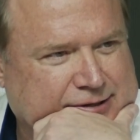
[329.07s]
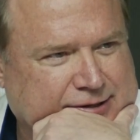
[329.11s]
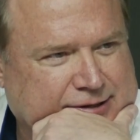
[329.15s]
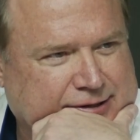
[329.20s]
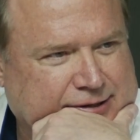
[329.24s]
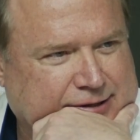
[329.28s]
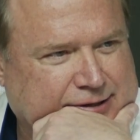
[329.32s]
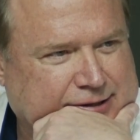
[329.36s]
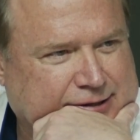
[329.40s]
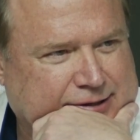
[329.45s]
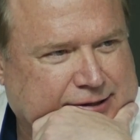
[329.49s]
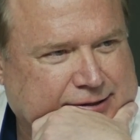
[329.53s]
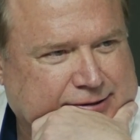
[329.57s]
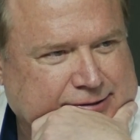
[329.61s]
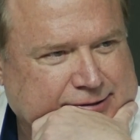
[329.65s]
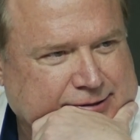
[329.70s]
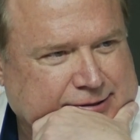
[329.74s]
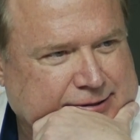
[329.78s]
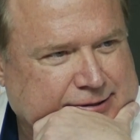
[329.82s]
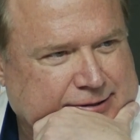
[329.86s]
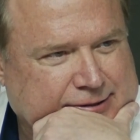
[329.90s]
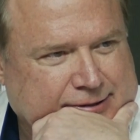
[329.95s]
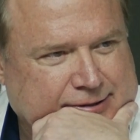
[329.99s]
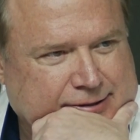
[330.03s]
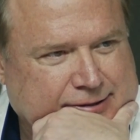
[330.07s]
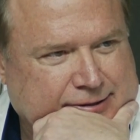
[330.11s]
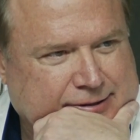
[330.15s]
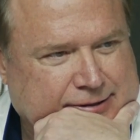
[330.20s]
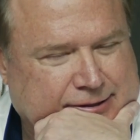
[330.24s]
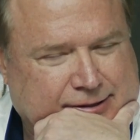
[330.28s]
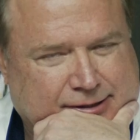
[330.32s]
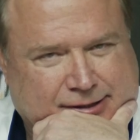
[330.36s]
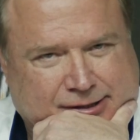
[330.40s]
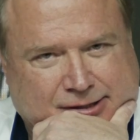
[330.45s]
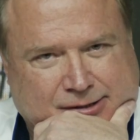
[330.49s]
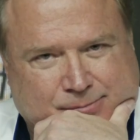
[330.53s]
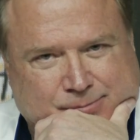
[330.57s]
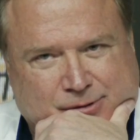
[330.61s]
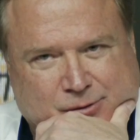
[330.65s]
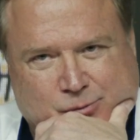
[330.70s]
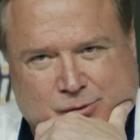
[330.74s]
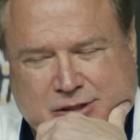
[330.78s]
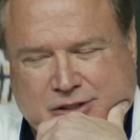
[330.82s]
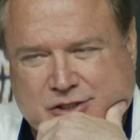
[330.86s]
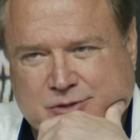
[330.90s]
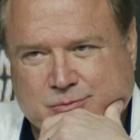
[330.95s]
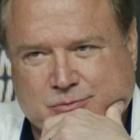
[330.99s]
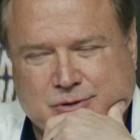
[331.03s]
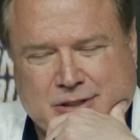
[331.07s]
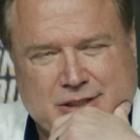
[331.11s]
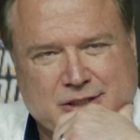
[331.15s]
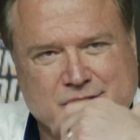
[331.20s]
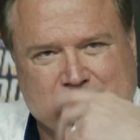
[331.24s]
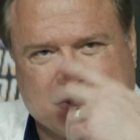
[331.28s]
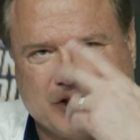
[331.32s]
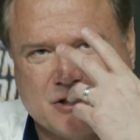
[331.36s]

But we just